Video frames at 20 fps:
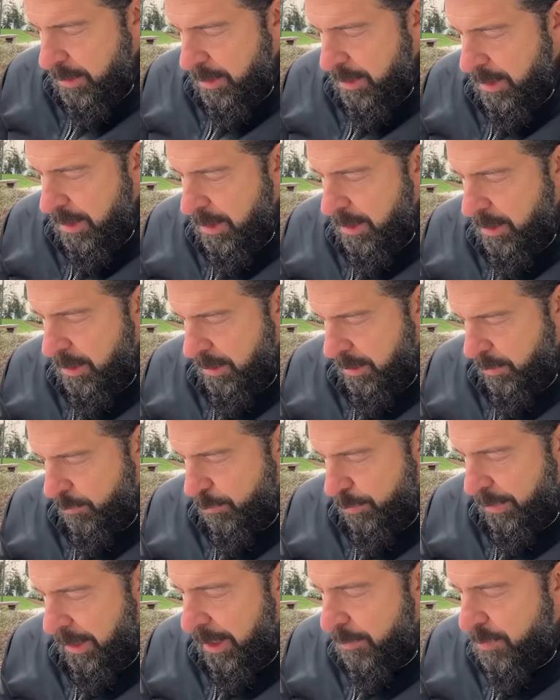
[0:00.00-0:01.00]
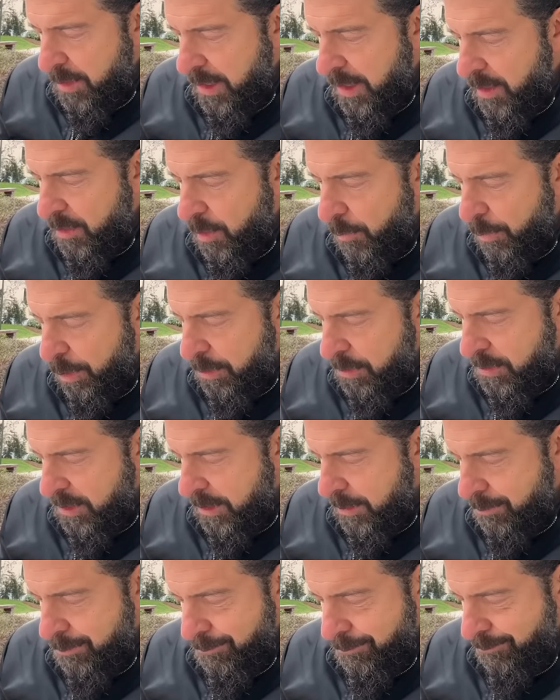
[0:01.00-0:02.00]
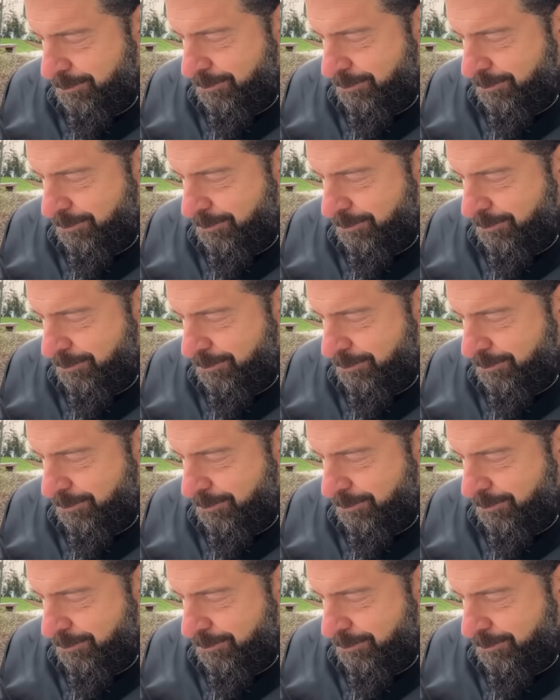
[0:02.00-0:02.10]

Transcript: they blamed it on the Putin